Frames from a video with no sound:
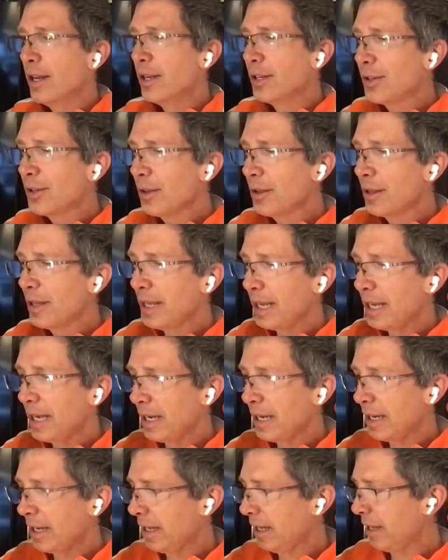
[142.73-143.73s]
So
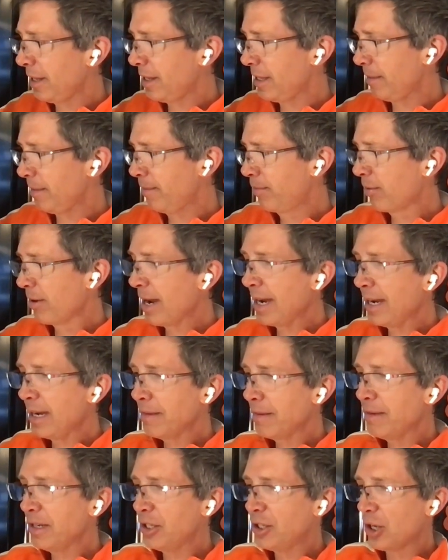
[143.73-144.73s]
the brand
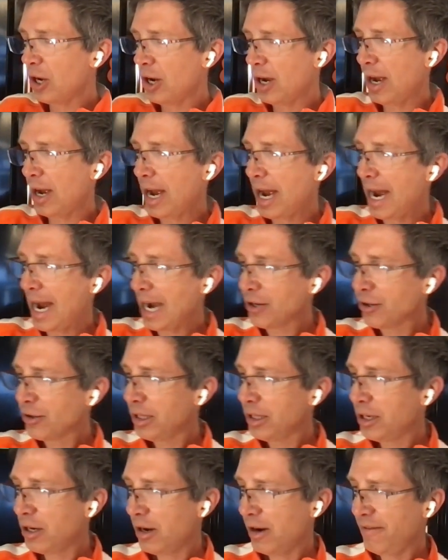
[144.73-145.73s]
image
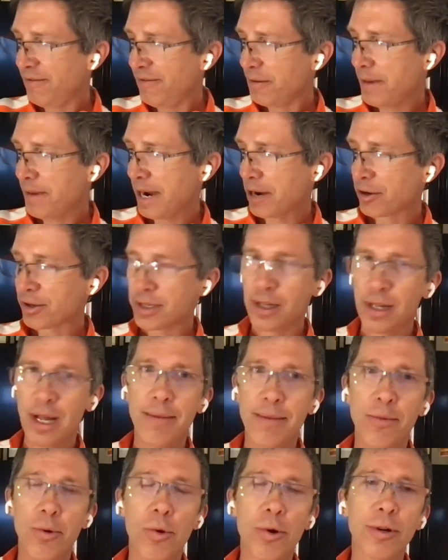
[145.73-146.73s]
actually often matters a
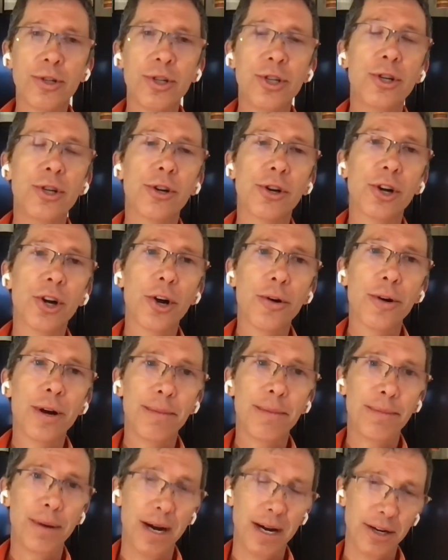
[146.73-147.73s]
lot more to your
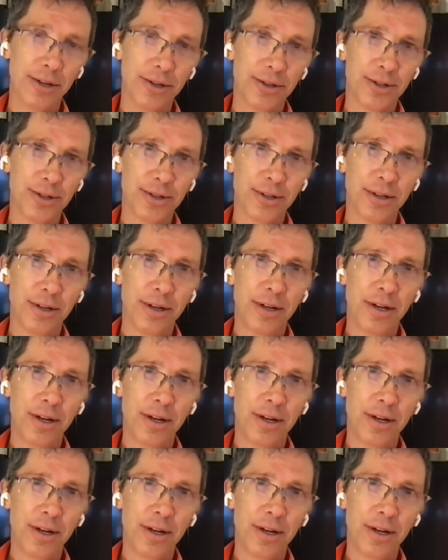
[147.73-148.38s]
current buyers